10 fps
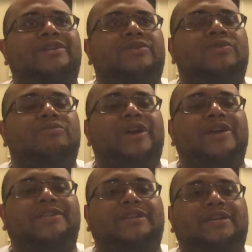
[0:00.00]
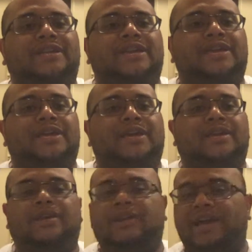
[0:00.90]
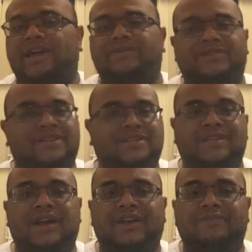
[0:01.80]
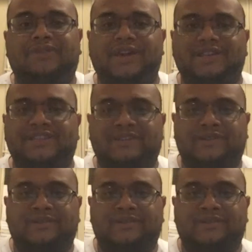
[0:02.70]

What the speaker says: who basically looked like he was in a sunken place.